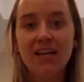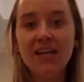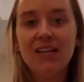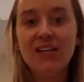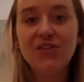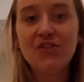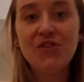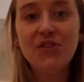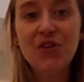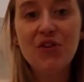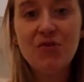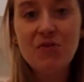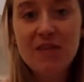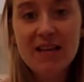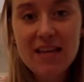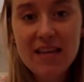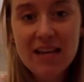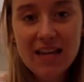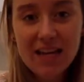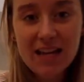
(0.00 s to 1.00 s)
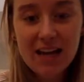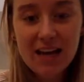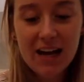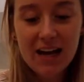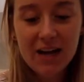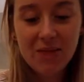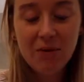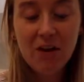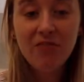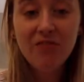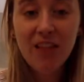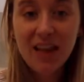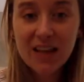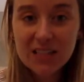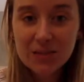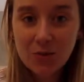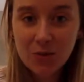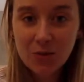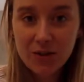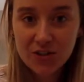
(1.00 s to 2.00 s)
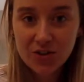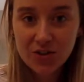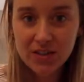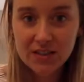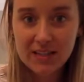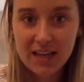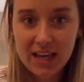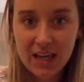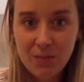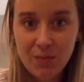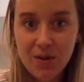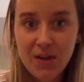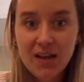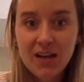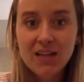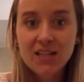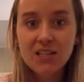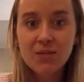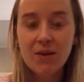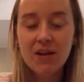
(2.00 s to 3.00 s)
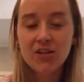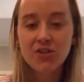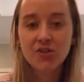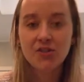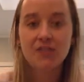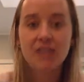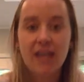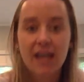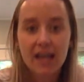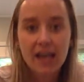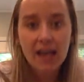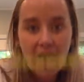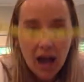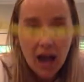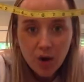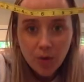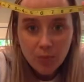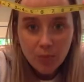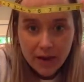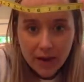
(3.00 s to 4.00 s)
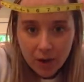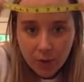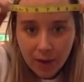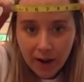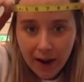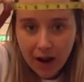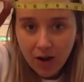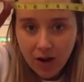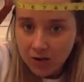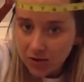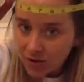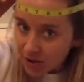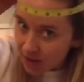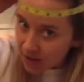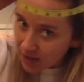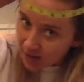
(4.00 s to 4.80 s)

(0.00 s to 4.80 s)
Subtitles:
So you would need a flexible measuring tape to measure, say, how big around